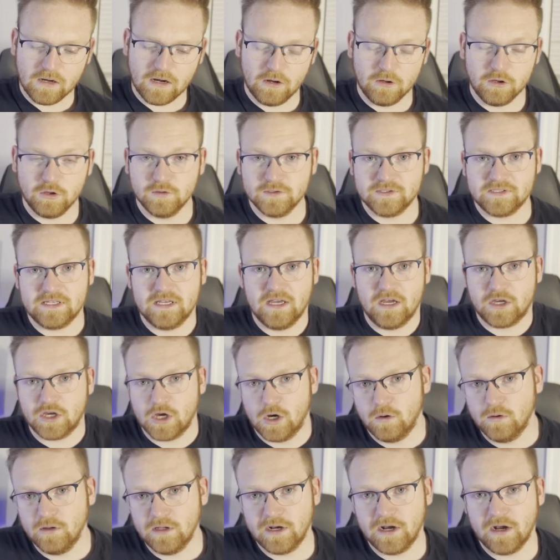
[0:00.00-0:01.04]
Now you'll see a
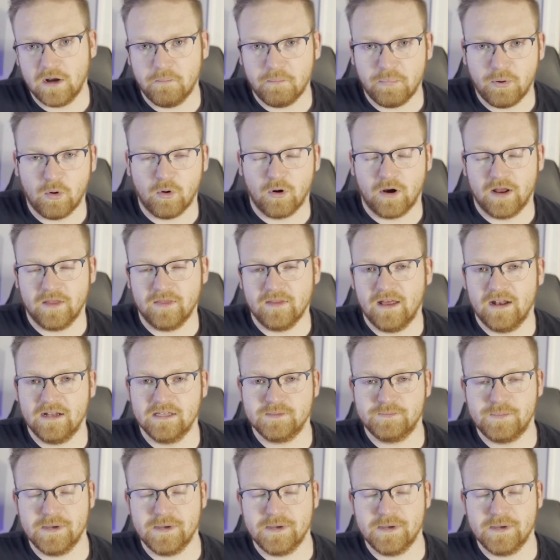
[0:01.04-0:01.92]
colon and a port, and that is